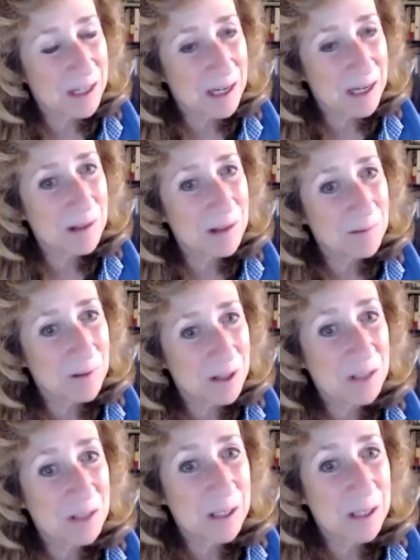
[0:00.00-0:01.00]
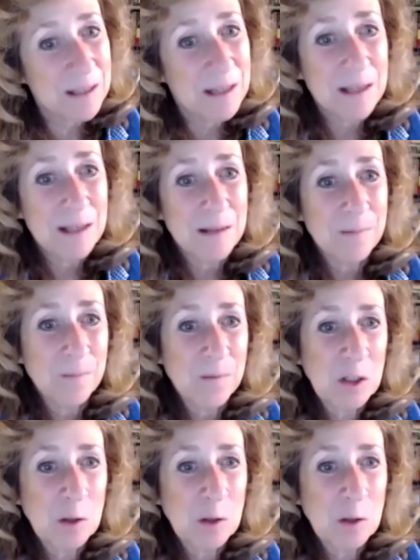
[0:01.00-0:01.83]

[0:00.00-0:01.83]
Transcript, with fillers: I really want to spend mm-hmm.